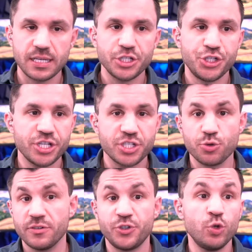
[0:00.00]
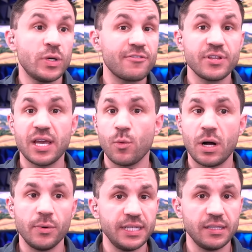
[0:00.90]
just sort of do whatever they want
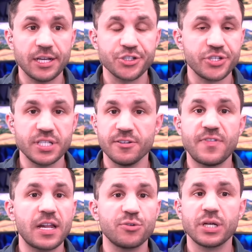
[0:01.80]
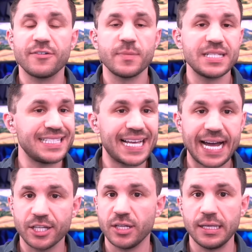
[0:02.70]
with the elections and the federal government's not
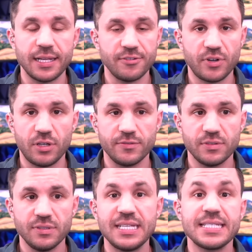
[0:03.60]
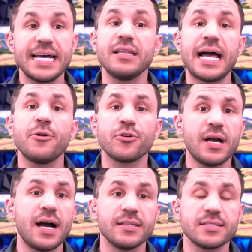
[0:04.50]
going to get involved? Is that allowed or
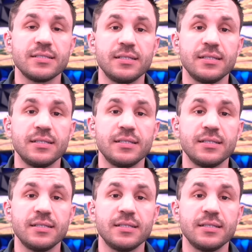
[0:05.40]
not?